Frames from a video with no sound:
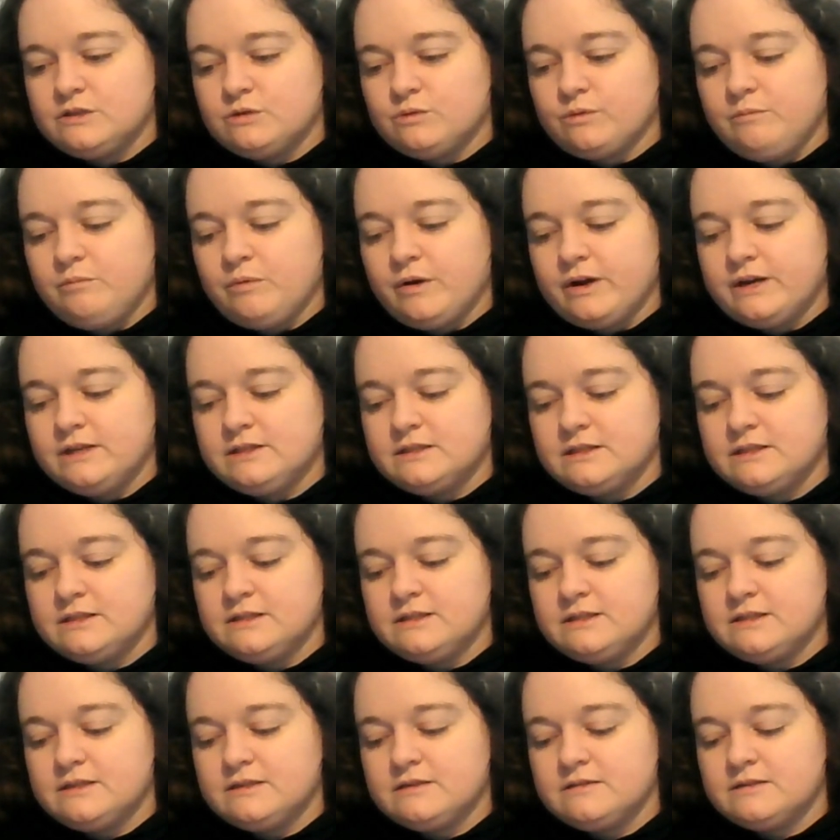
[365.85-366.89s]
three
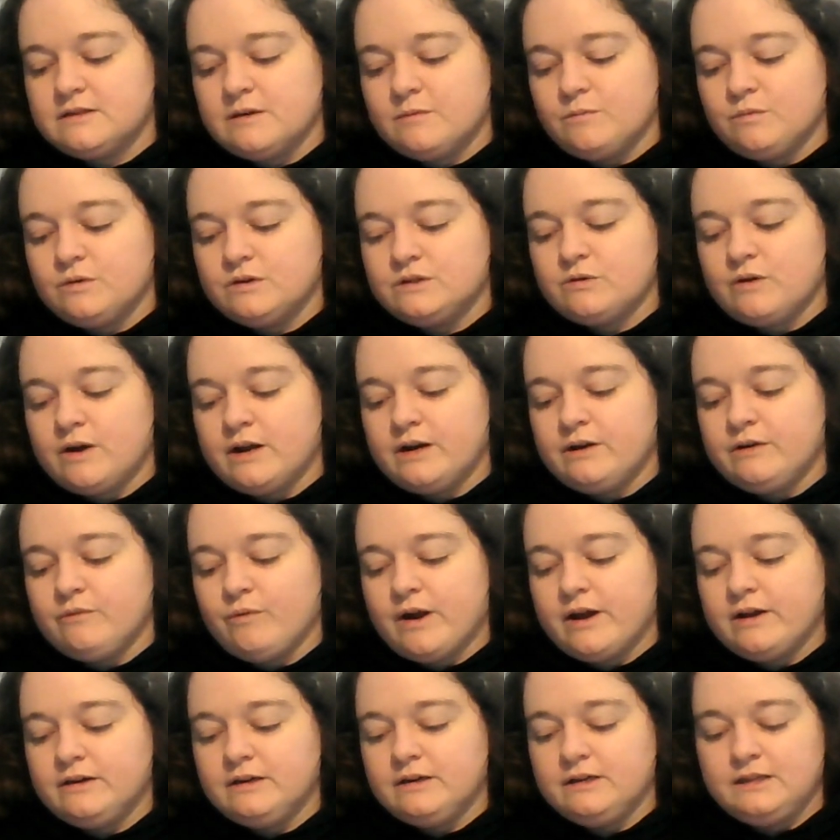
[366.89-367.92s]
bracelets, somewhere right
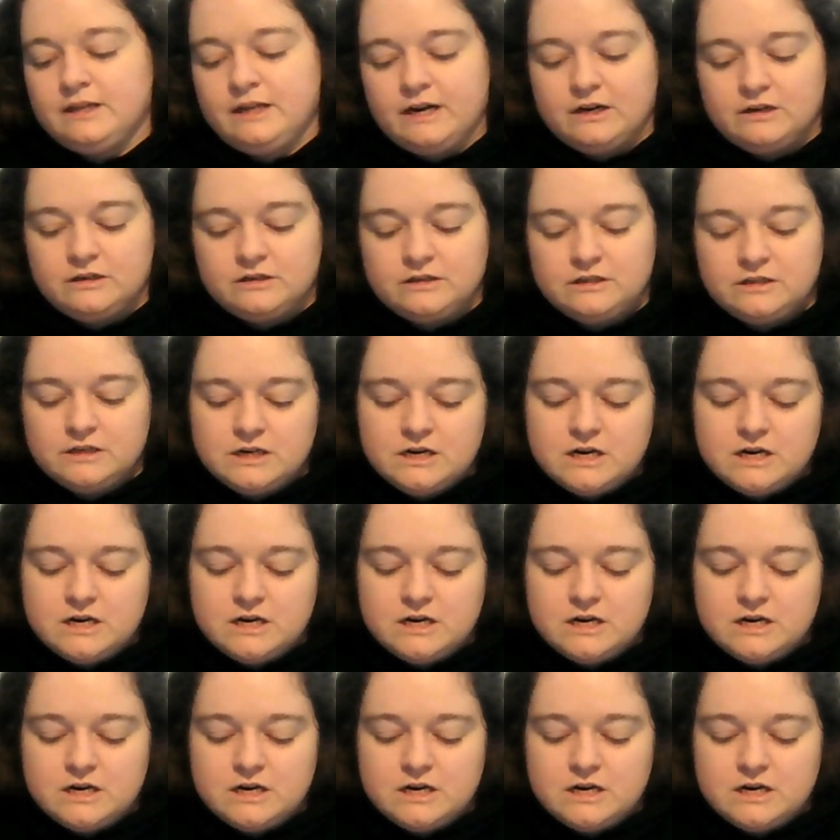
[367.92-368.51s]
around in there.